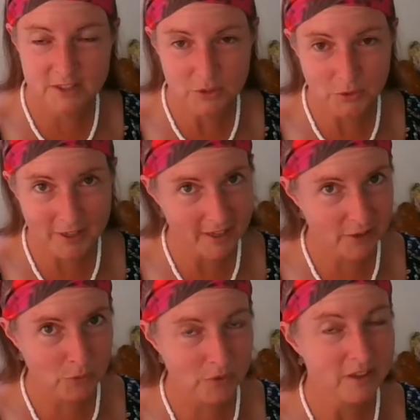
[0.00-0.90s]
you get
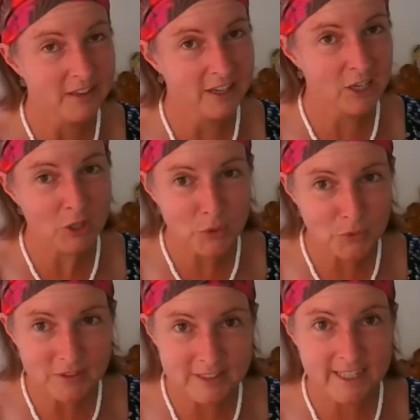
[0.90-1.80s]
a really cute
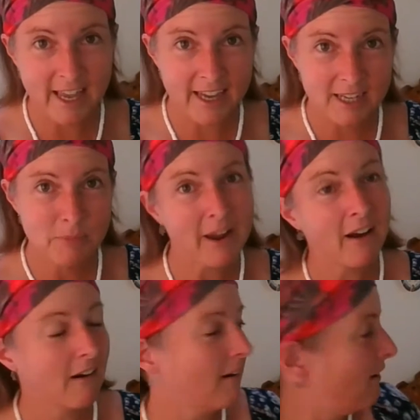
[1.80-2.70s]
teddy
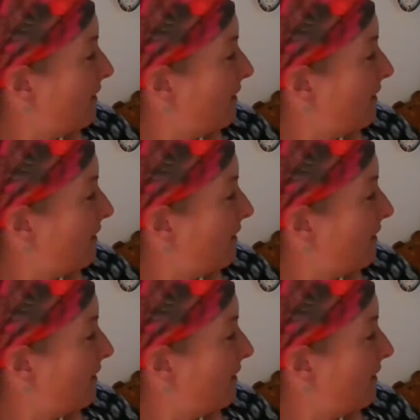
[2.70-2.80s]
bear.